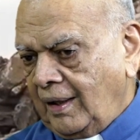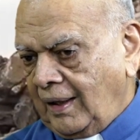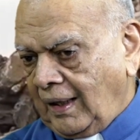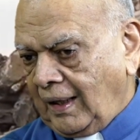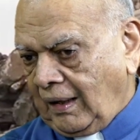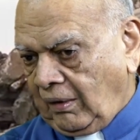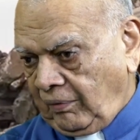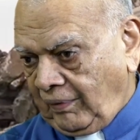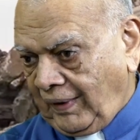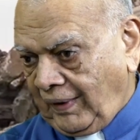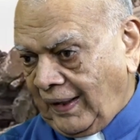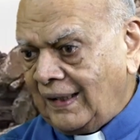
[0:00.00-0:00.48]

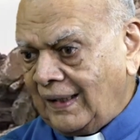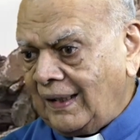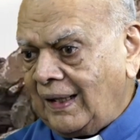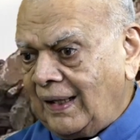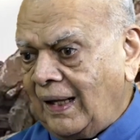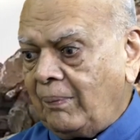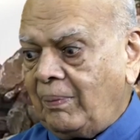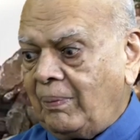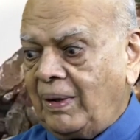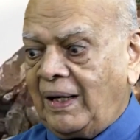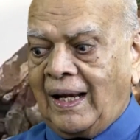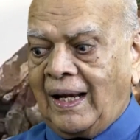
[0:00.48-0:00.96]
Now, when
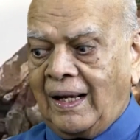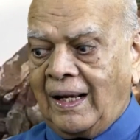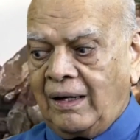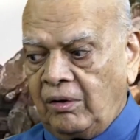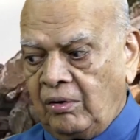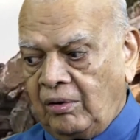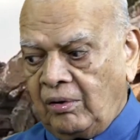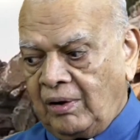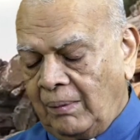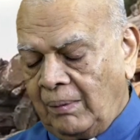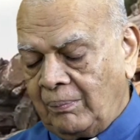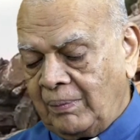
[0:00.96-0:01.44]
they
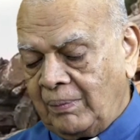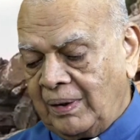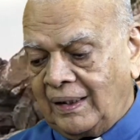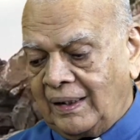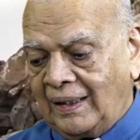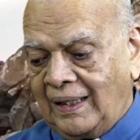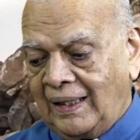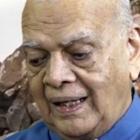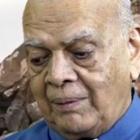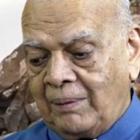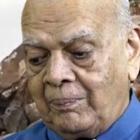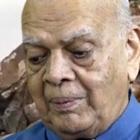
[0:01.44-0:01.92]
began to come
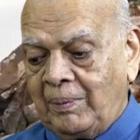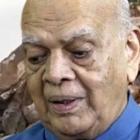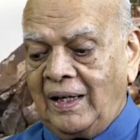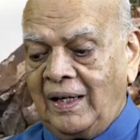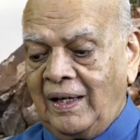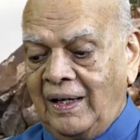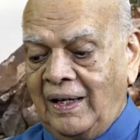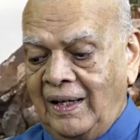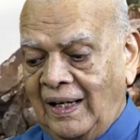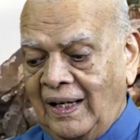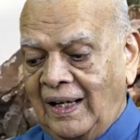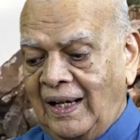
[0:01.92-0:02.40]
in, they
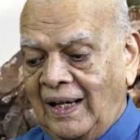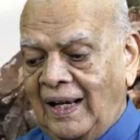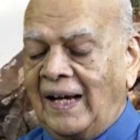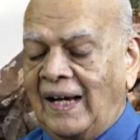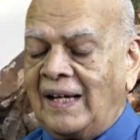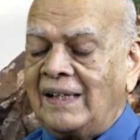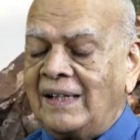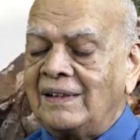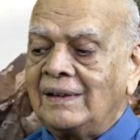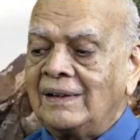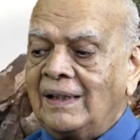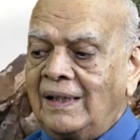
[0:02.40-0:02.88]

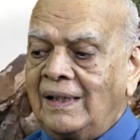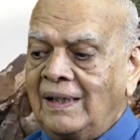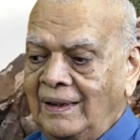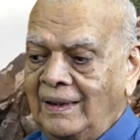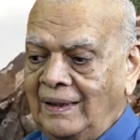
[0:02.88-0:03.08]
realized